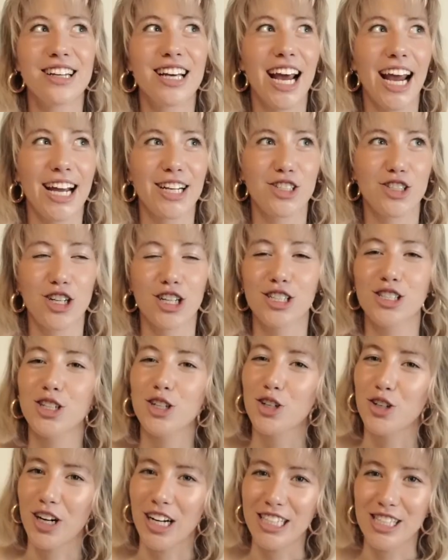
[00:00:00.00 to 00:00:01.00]
It's just
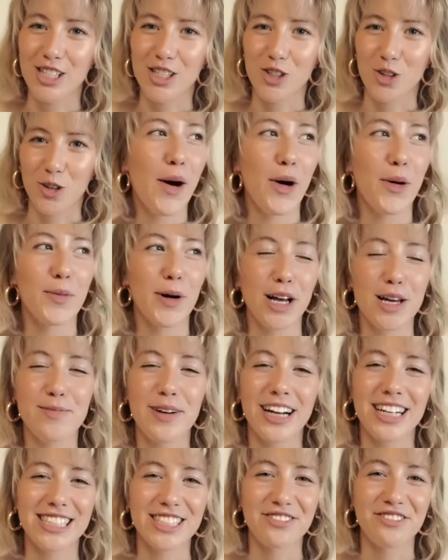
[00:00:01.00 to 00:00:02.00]
a crazy story. I'll probably
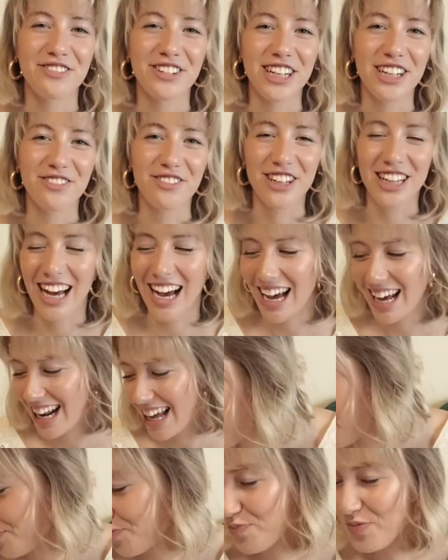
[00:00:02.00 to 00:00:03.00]
make a different video for that.
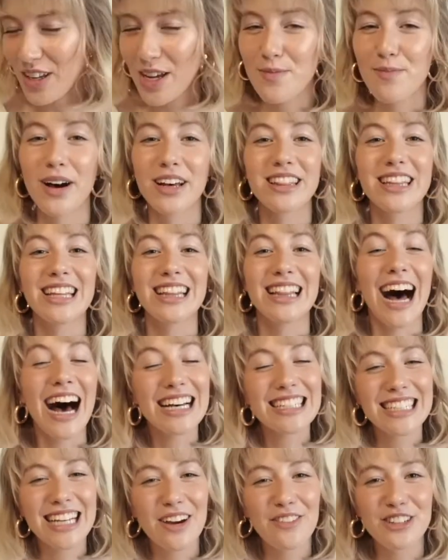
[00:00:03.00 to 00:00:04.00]
But the
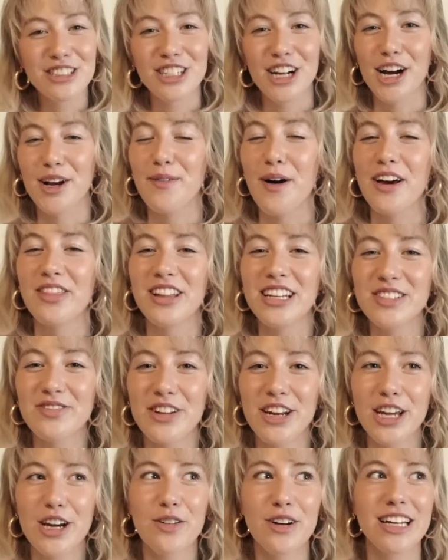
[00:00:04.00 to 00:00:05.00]
last thing I want to talk about in this
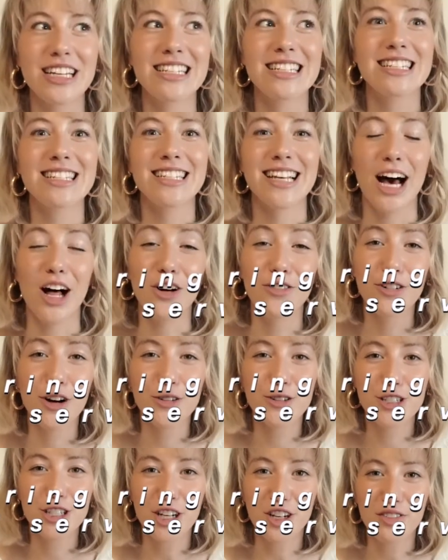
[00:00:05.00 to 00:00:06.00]
video is cell
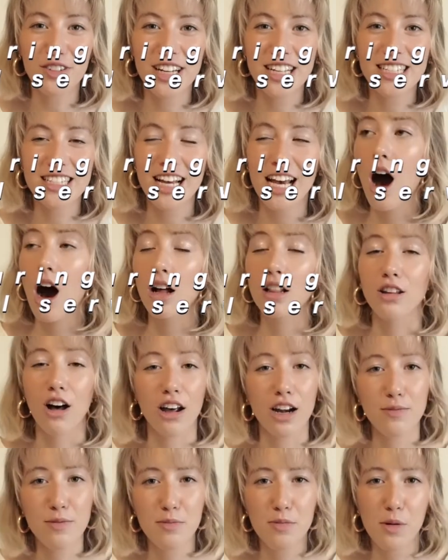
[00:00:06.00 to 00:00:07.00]
phone service. A
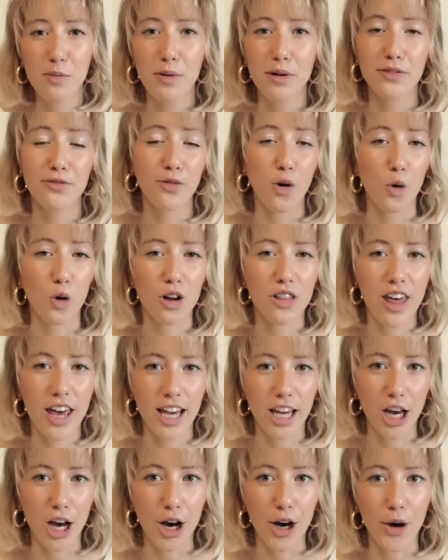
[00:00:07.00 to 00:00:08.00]
lot of people, before they
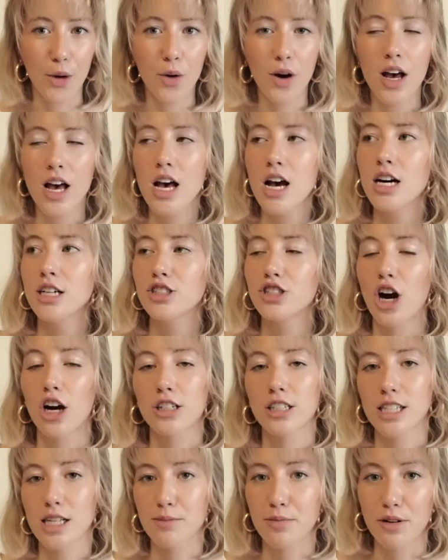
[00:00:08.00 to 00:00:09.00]
go,
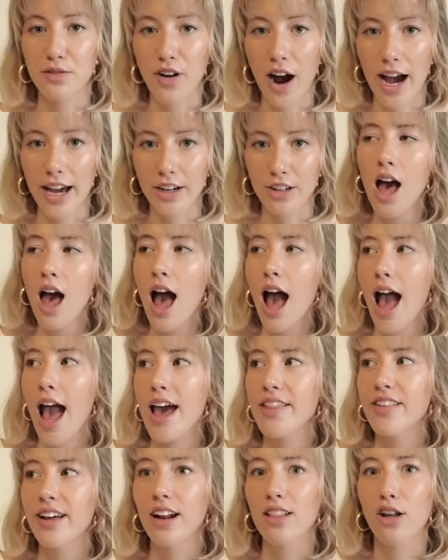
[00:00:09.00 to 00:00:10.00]
talk to their provider,
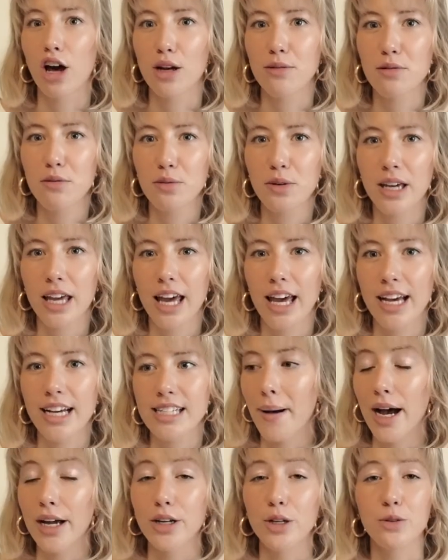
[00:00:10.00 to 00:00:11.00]
and then a lot of people
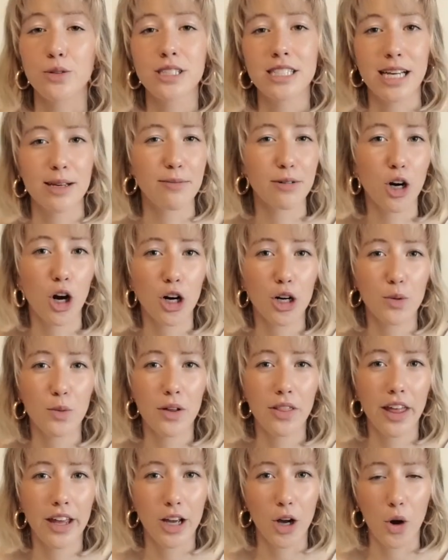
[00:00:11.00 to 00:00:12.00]
get a new SIM card
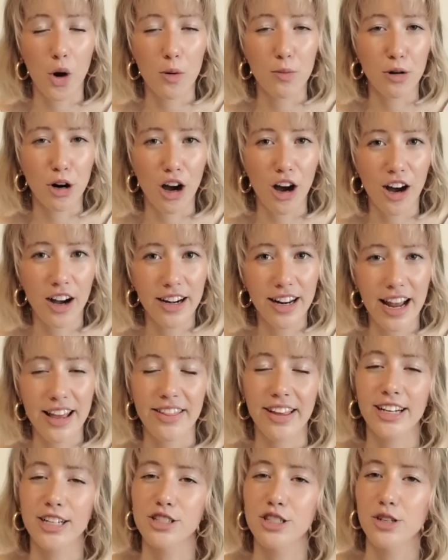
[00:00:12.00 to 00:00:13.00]
when they go abroad and
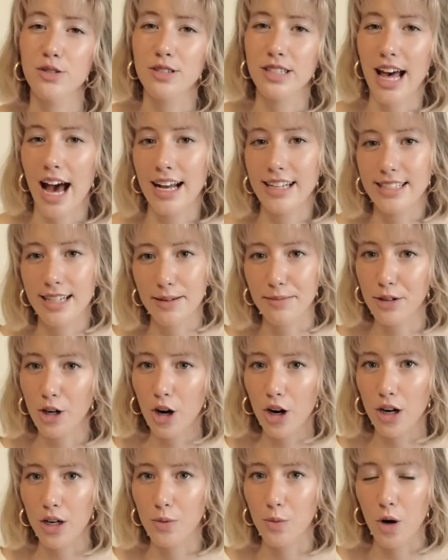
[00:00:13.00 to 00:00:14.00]
they just use that SIM
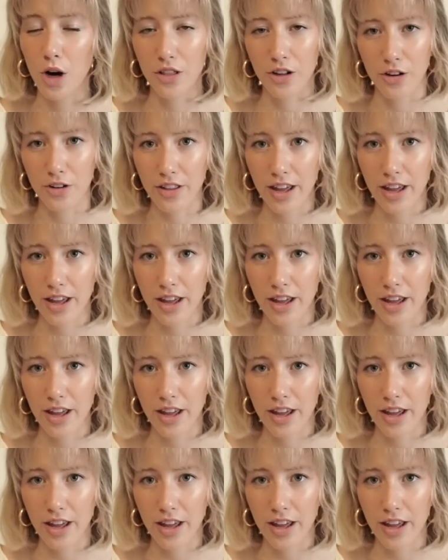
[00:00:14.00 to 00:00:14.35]
card while they're